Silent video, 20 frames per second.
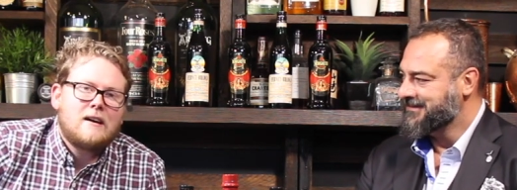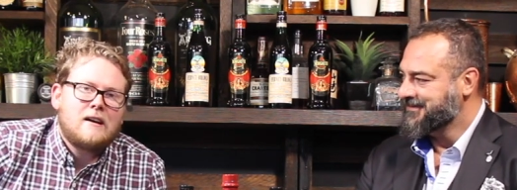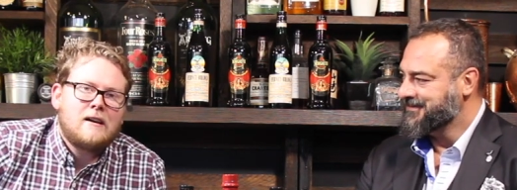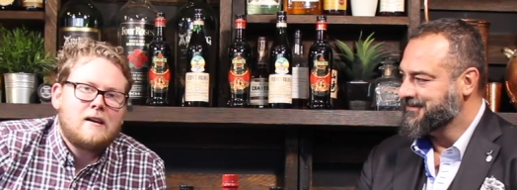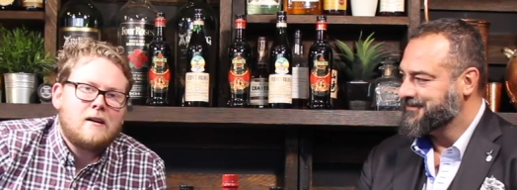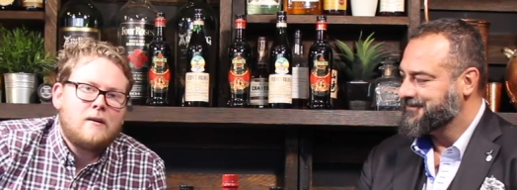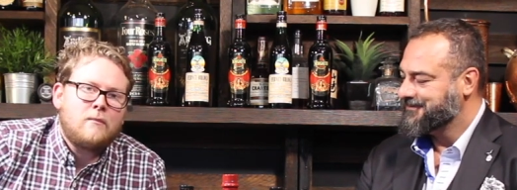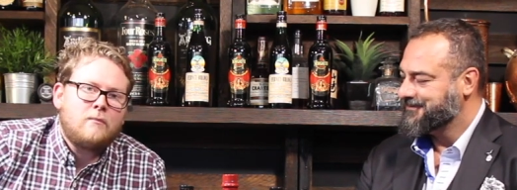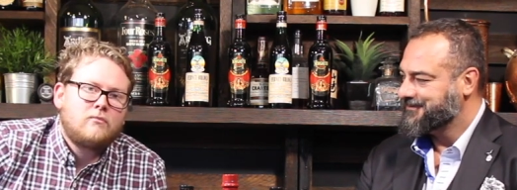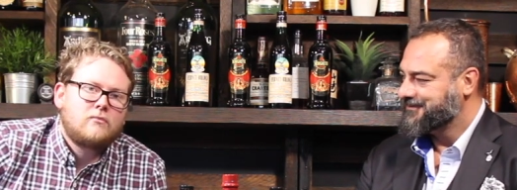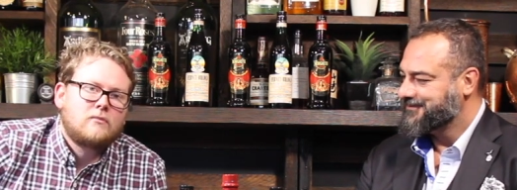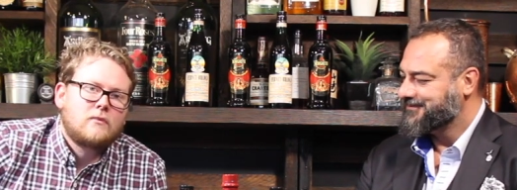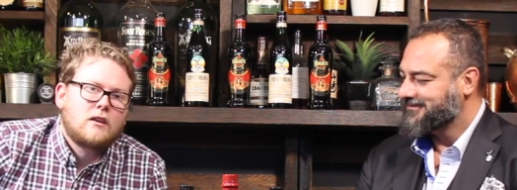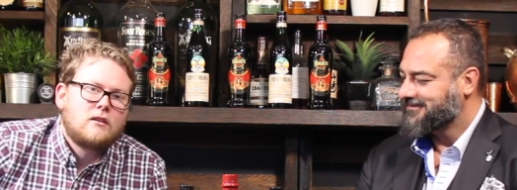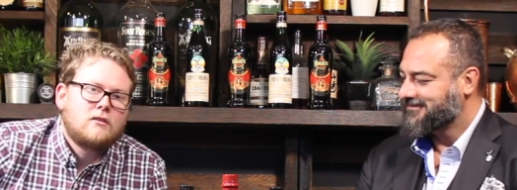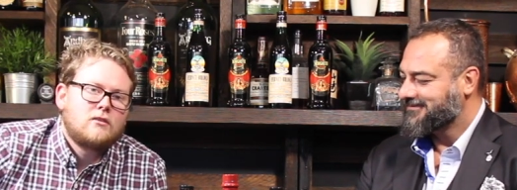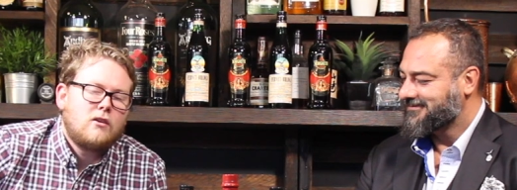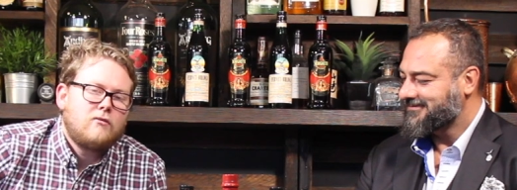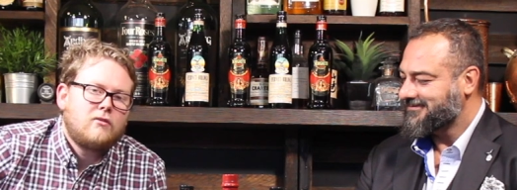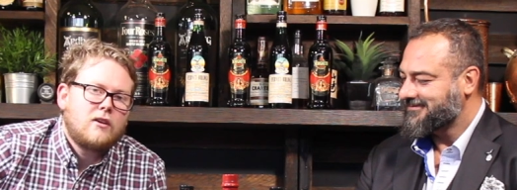Speaker 1: Um,
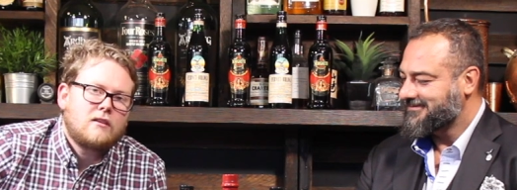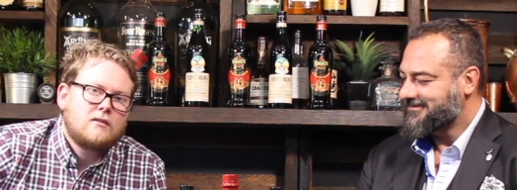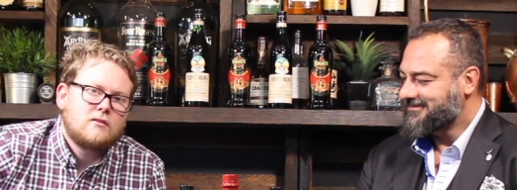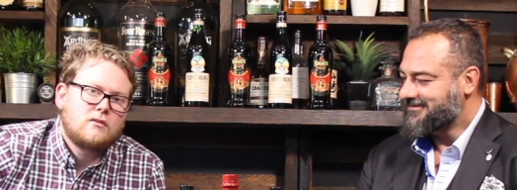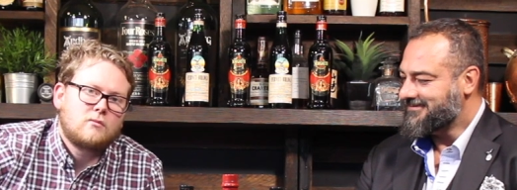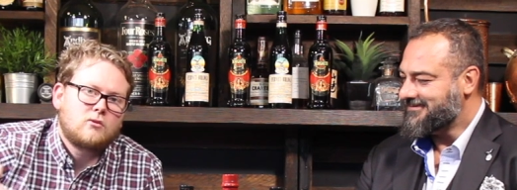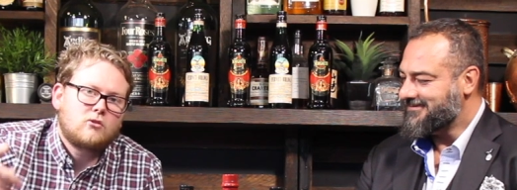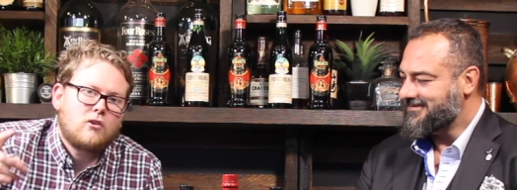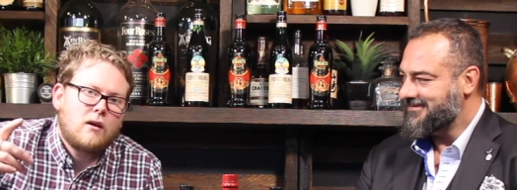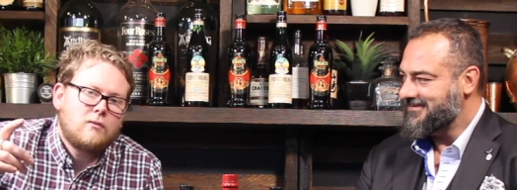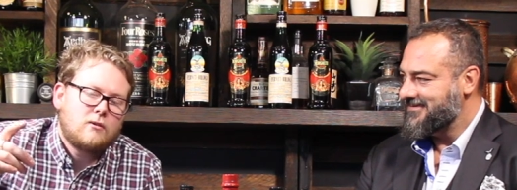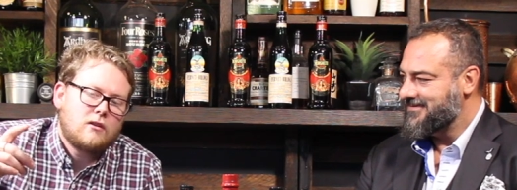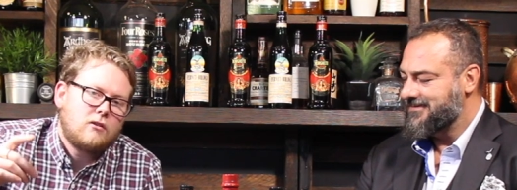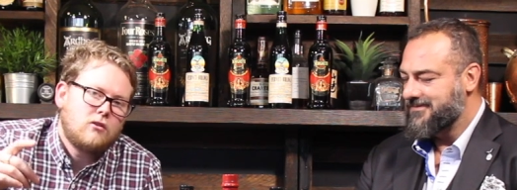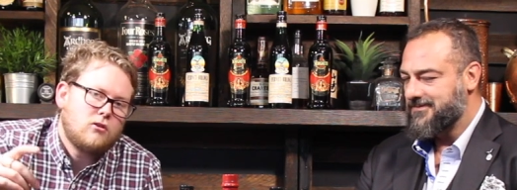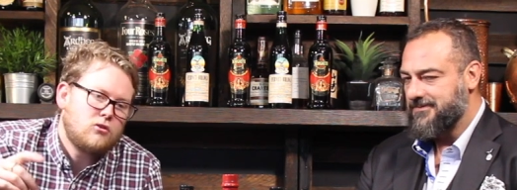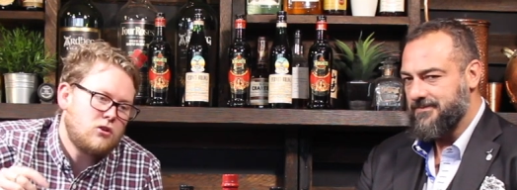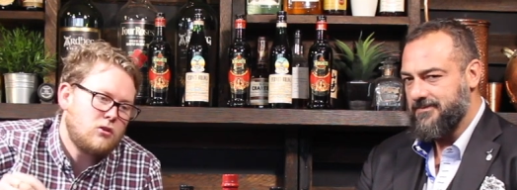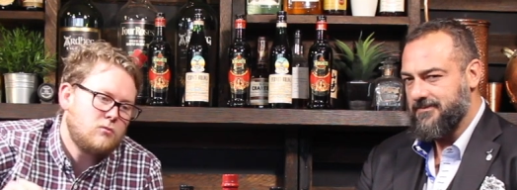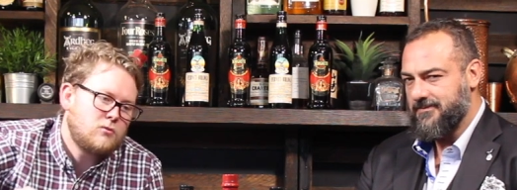don't forget to subscribe to
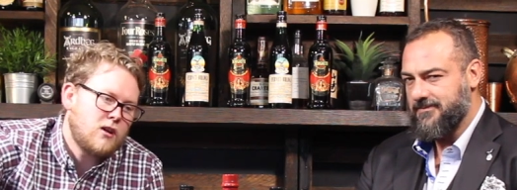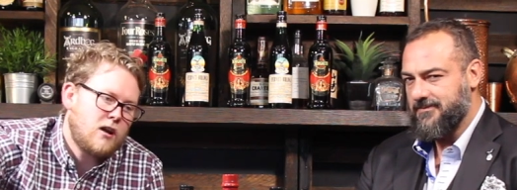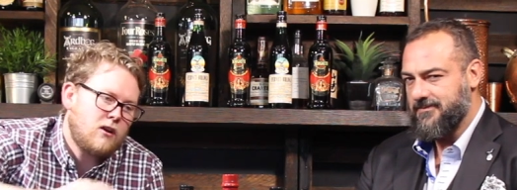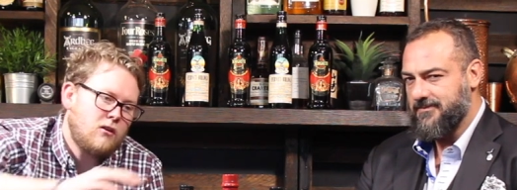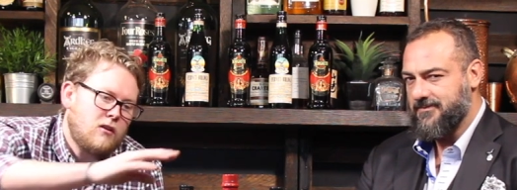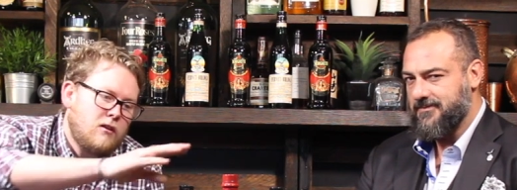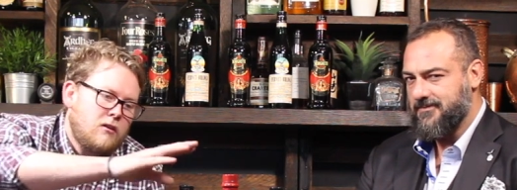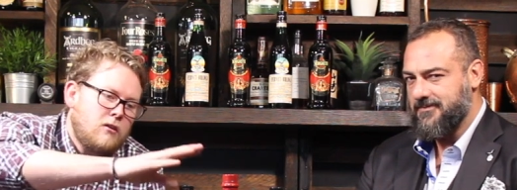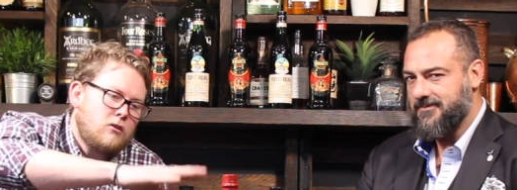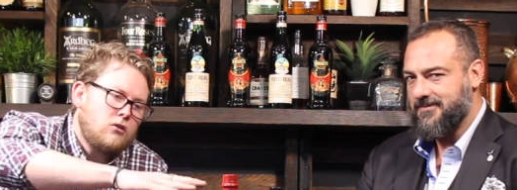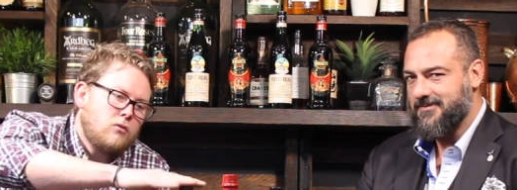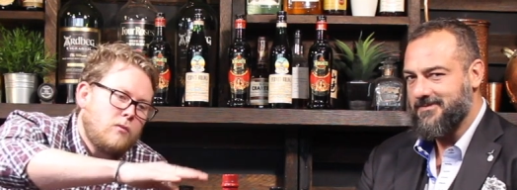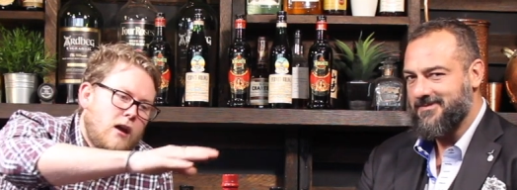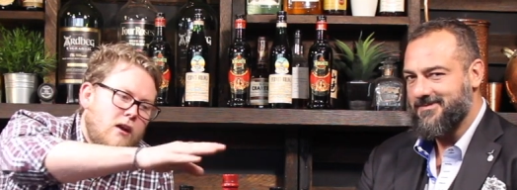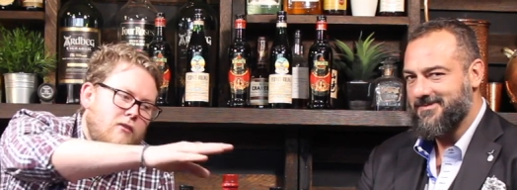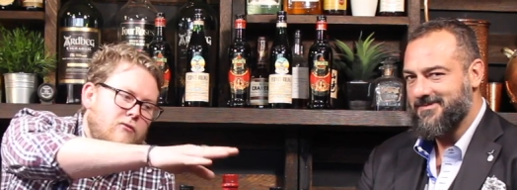the YouTube channel, and you'll be